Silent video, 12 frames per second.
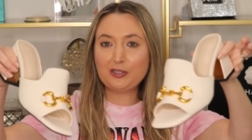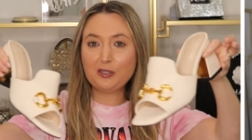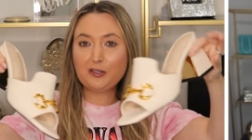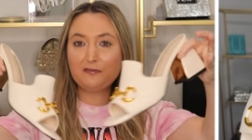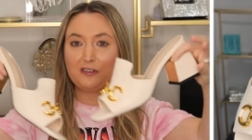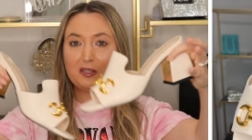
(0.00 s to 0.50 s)
the
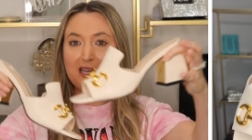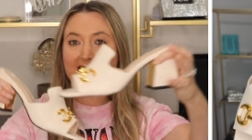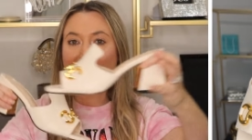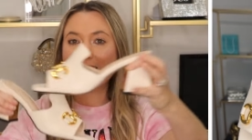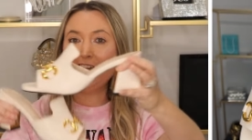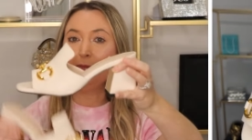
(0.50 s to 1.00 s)
look for
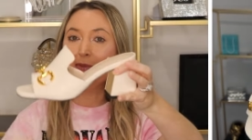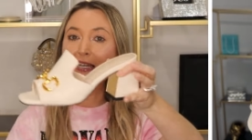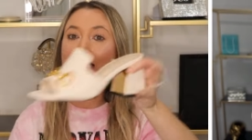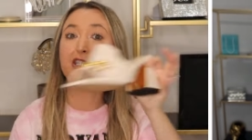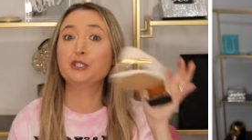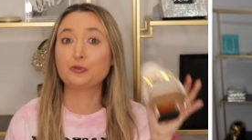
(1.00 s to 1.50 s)
less, I
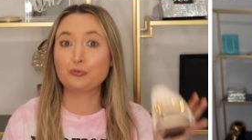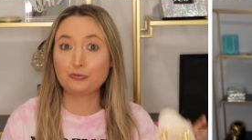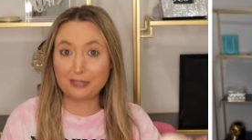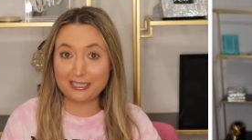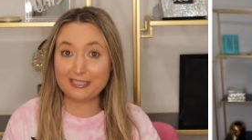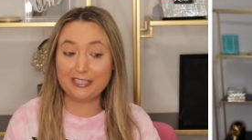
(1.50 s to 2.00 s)
mean it's
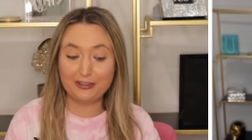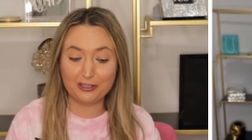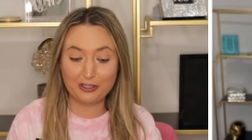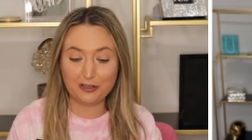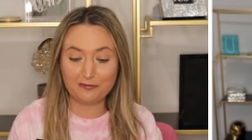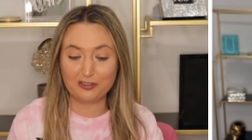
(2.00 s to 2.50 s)
really the
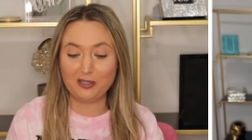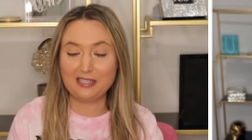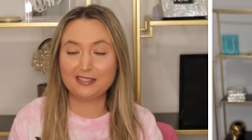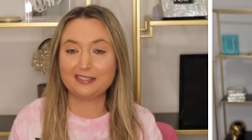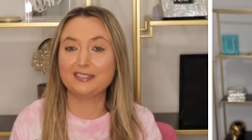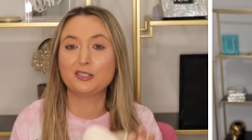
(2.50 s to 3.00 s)
look for
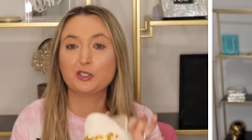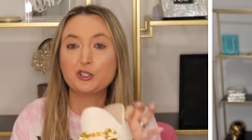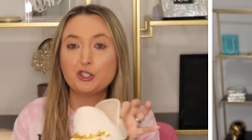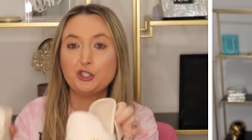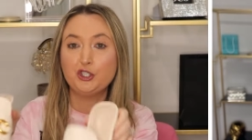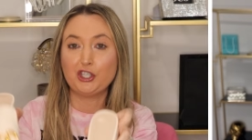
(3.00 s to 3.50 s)
less. This
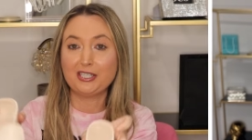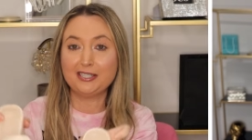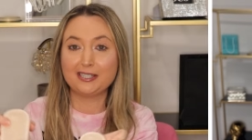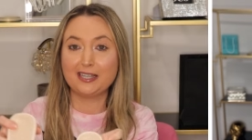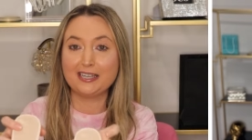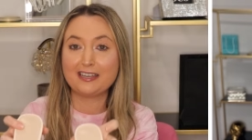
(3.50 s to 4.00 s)
looks
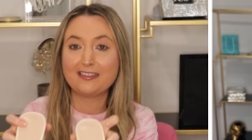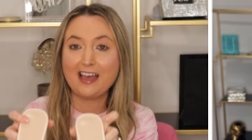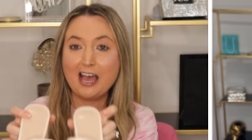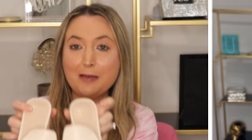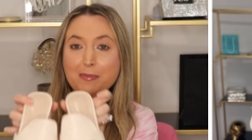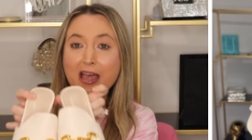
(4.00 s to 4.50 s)
just like
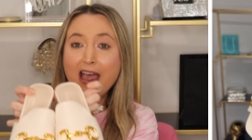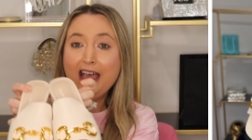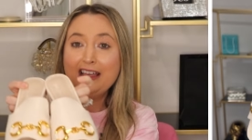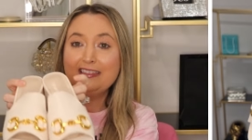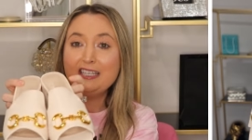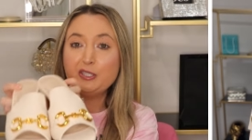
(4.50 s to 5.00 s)
them.
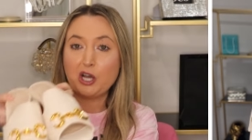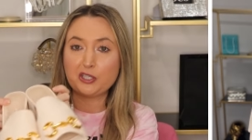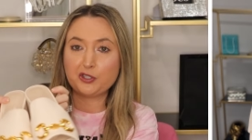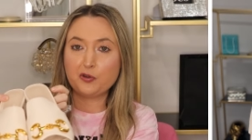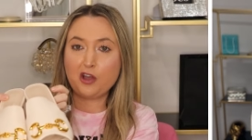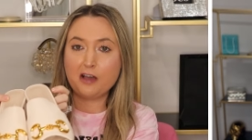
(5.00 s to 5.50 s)
These
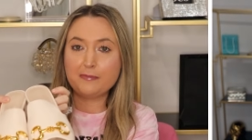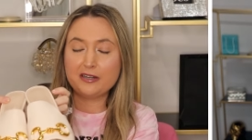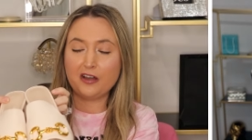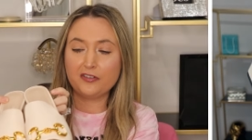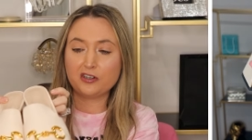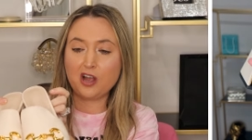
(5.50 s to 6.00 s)
also come in
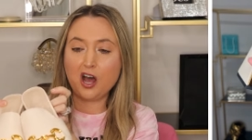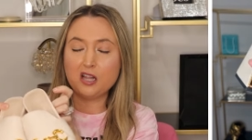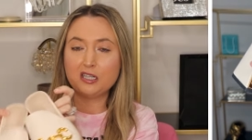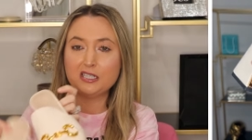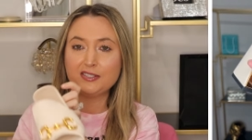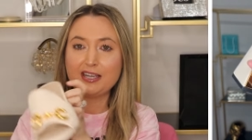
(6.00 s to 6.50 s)
other
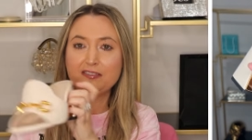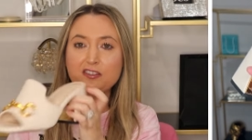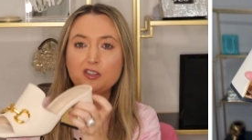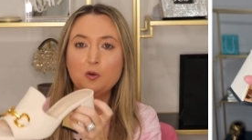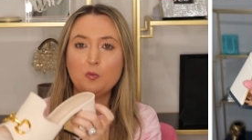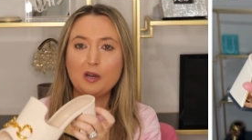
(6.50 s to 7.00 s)
colors. I
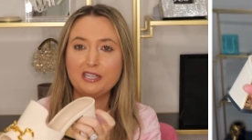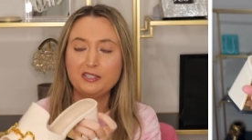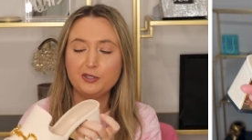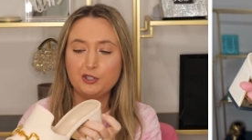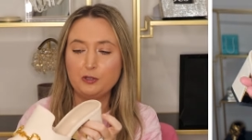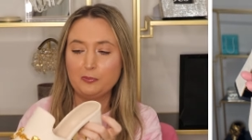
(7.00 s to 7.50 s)
think the white
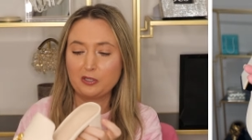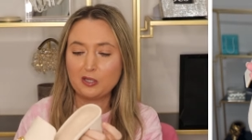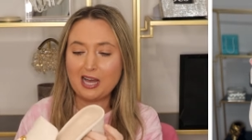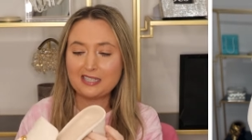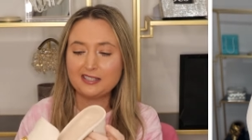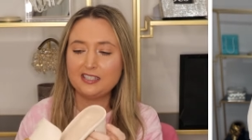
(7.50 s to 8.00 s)
is super
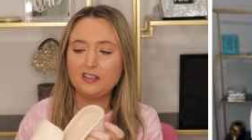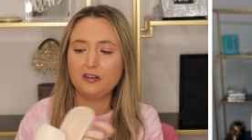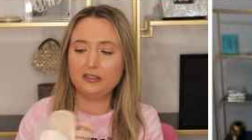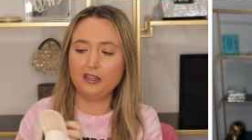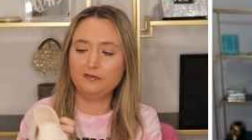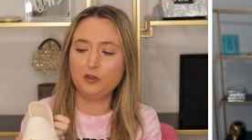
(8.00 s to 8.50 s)
classy though.
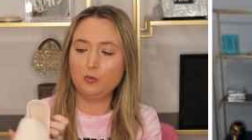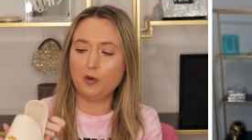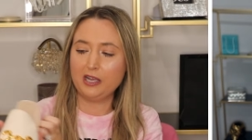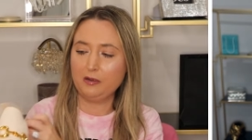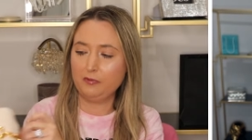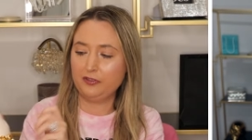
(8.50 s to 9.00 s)
I love the
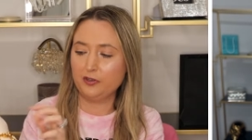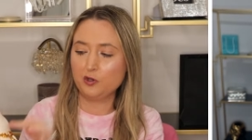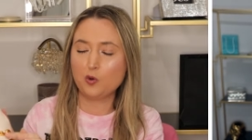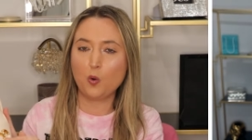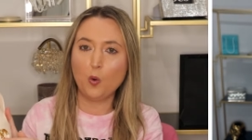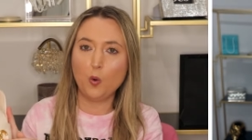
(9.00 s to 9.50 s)
white with the
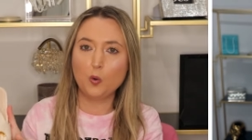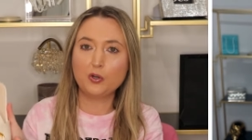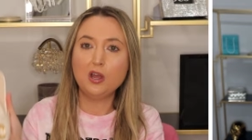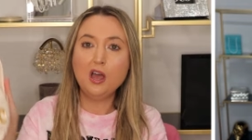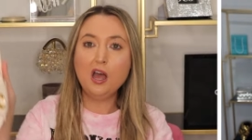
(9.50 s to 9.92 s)
gold